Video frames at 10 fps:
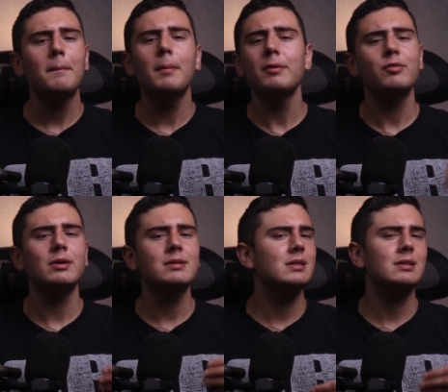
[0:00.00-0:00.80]
but
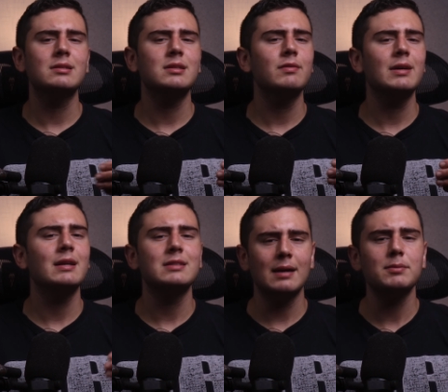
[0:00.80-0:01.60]
before DeSantis even
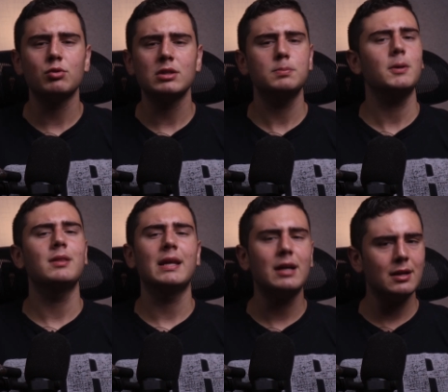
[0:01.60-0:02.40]
had time to
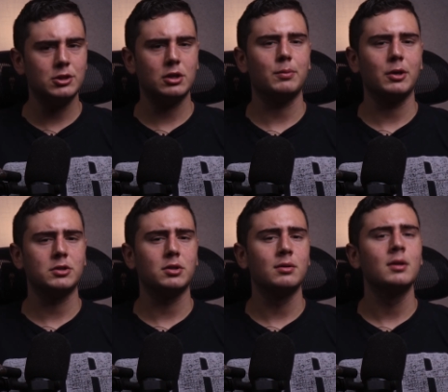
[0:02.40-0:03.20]
respond, they cut to
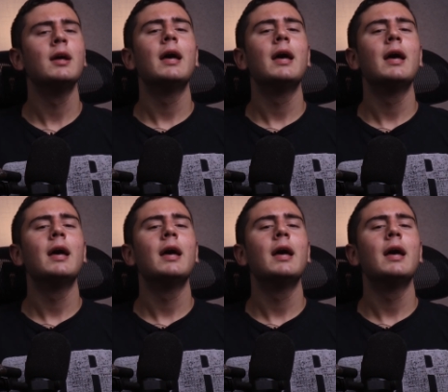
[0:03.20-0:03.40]
commercial.